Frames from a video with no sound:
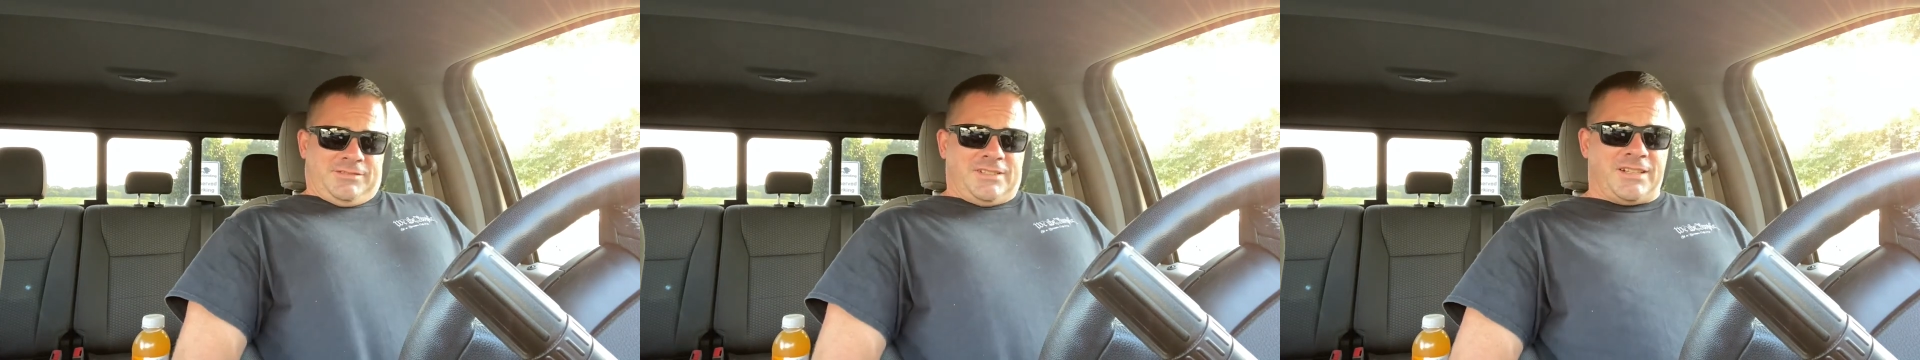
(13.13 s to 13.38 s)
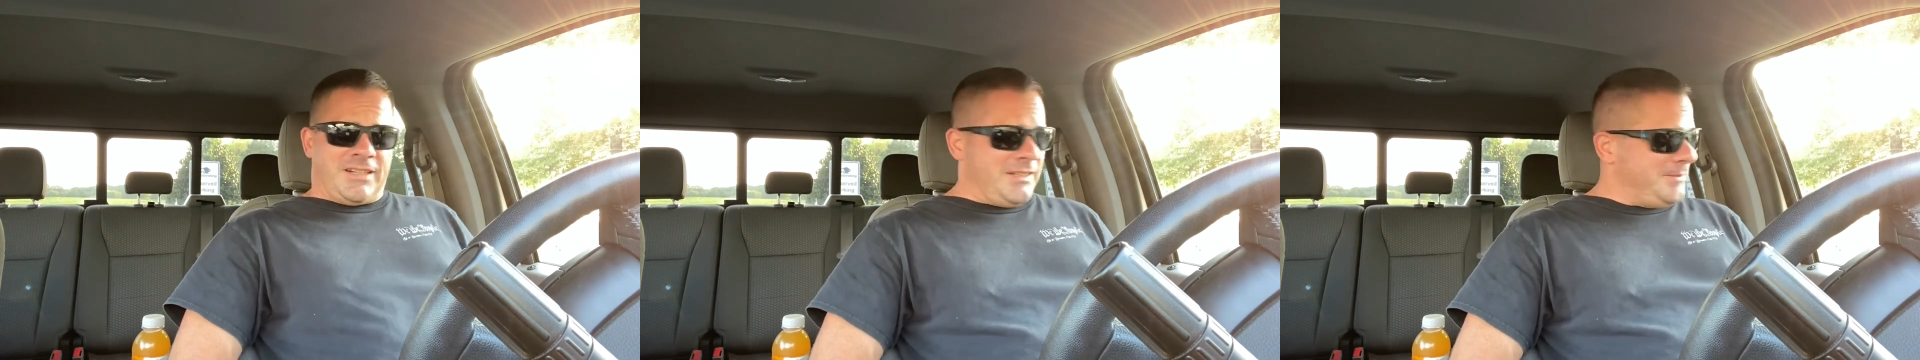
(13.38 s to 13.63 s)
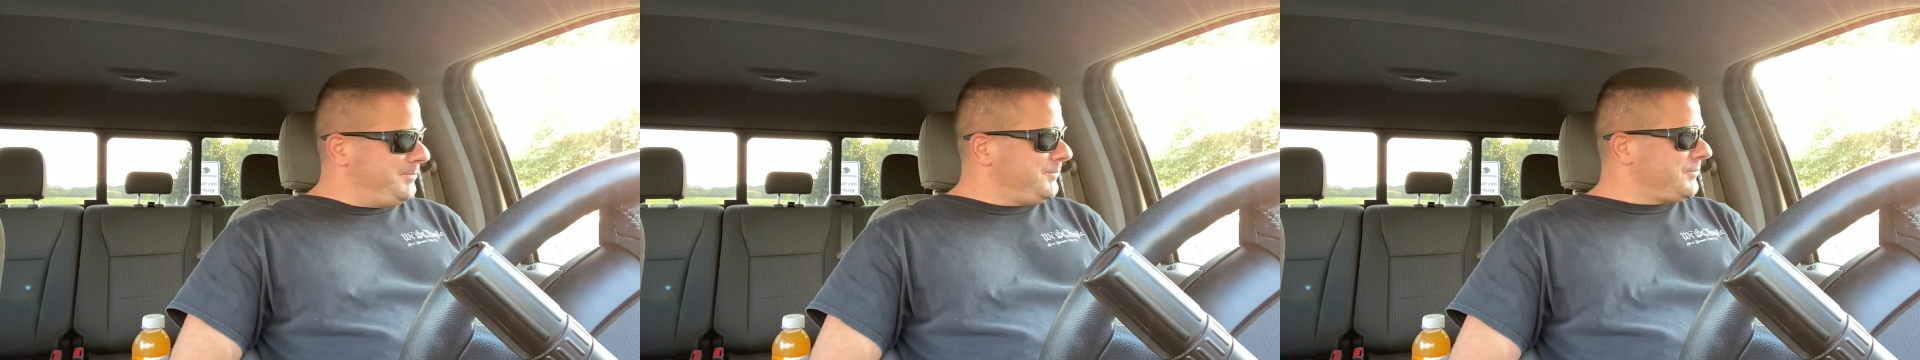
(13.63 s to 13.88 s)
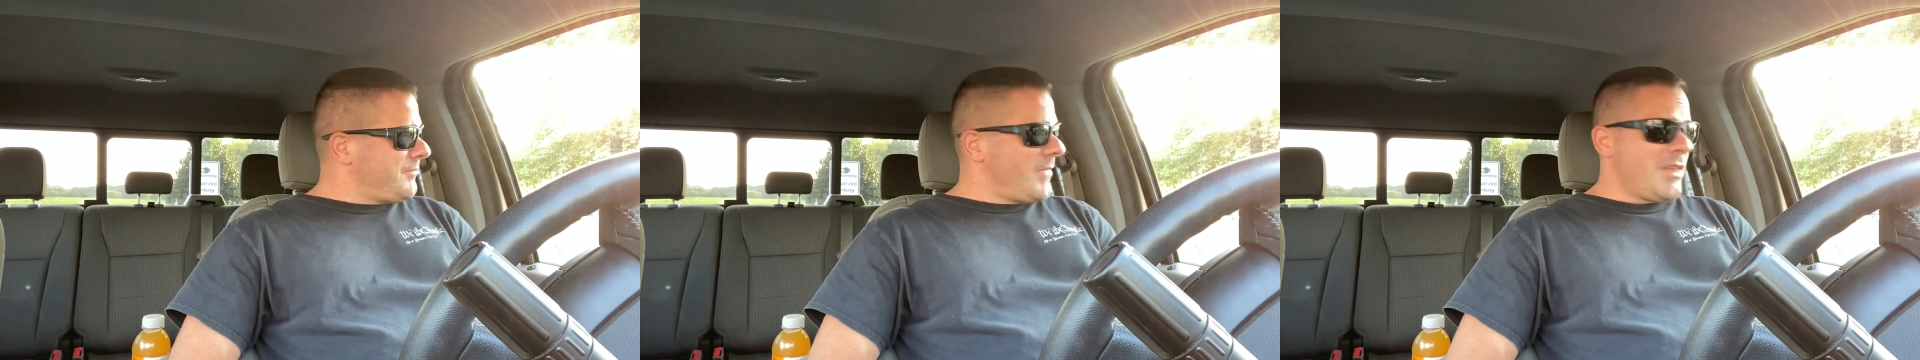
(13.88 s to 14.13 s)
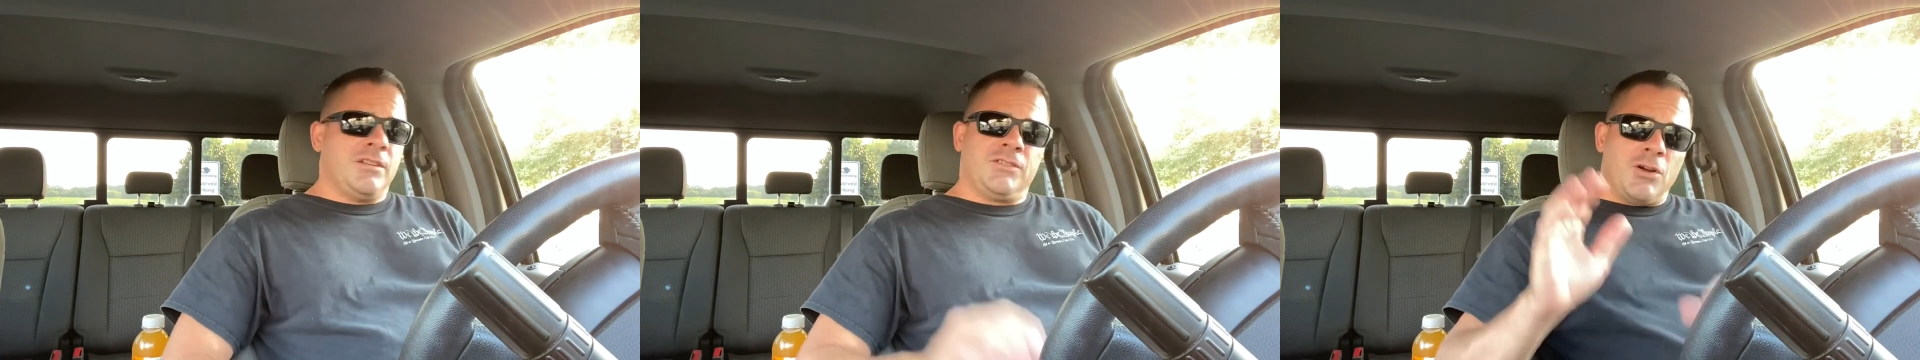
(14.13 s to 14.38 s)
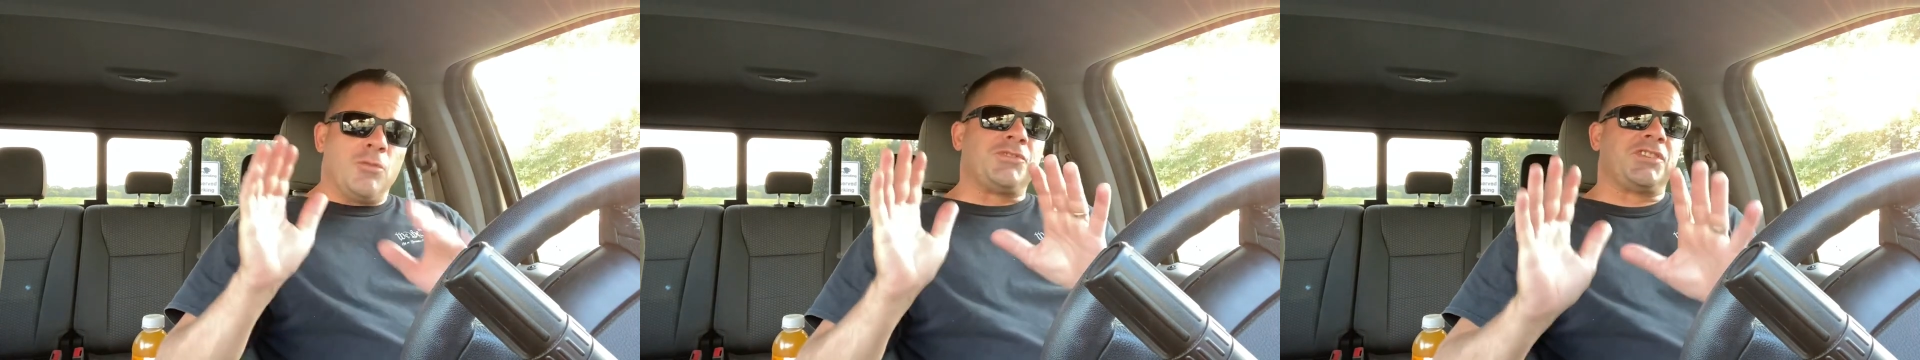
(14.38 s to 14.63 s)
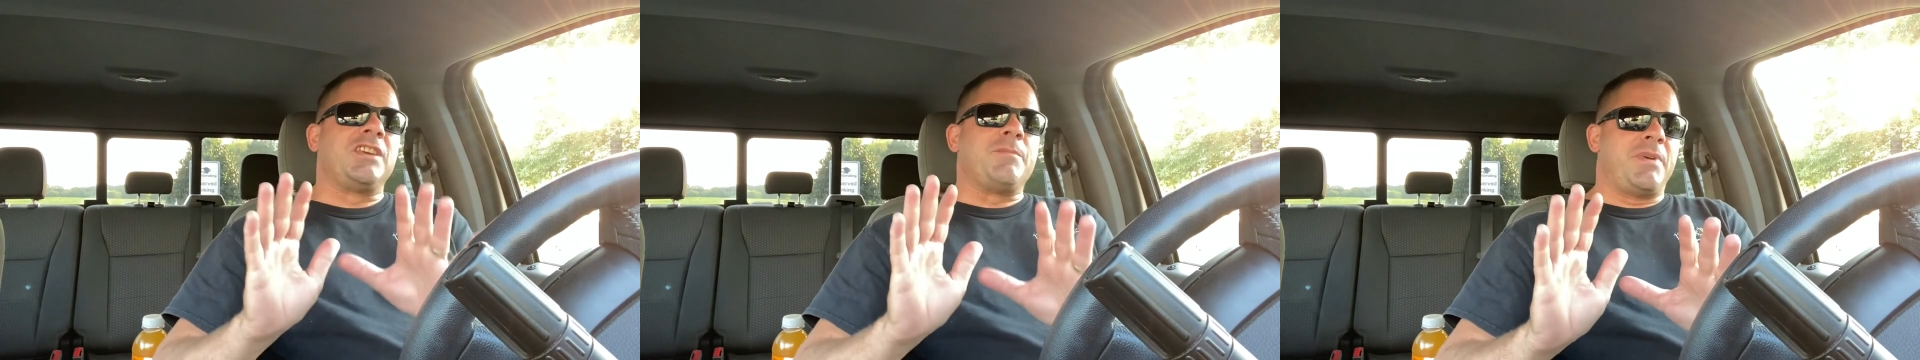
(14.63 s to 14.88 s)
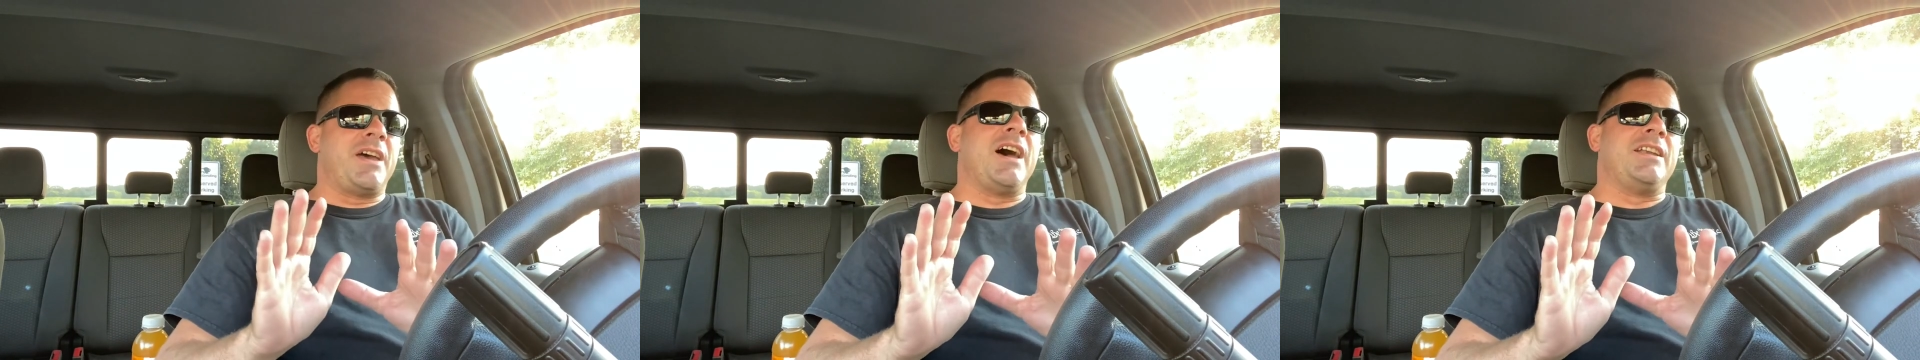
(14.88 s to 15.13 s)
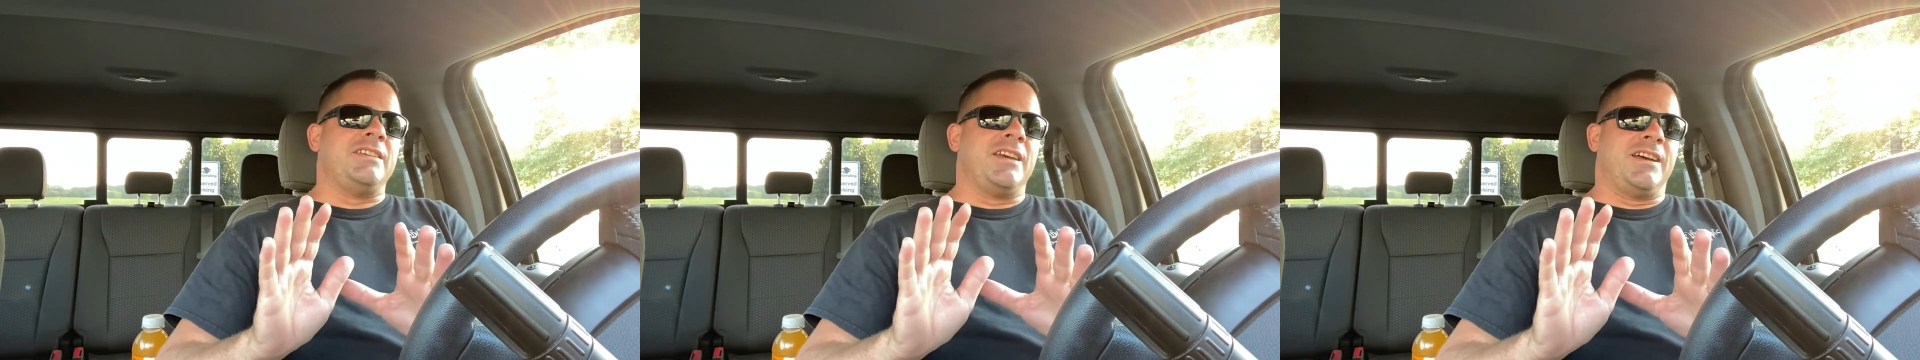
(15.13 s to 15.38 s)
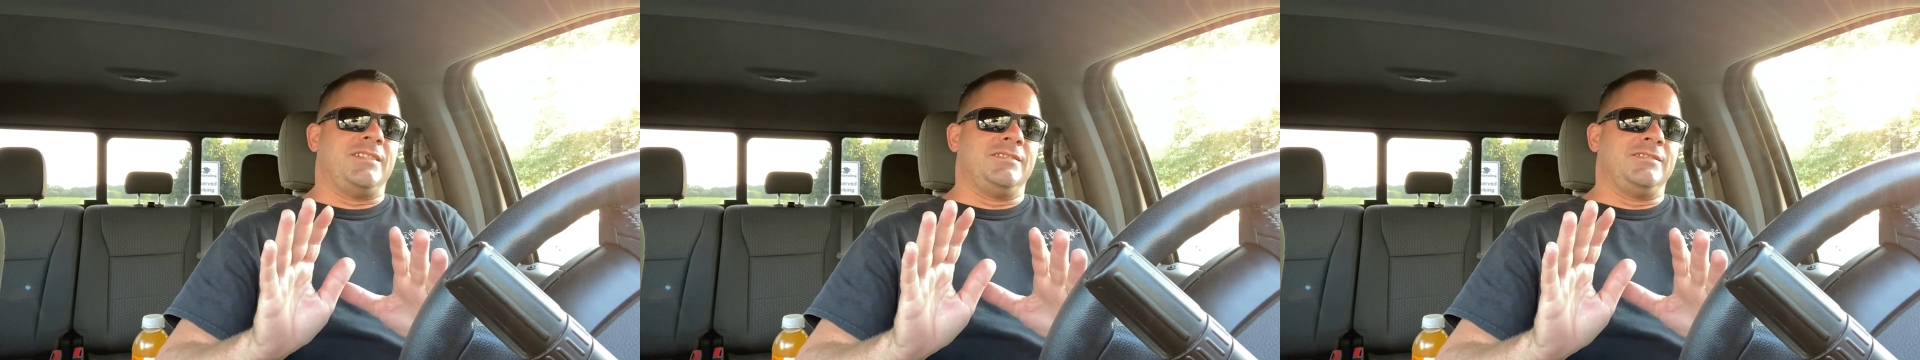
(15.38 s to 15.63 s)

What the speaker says: Don't skip ahead yet.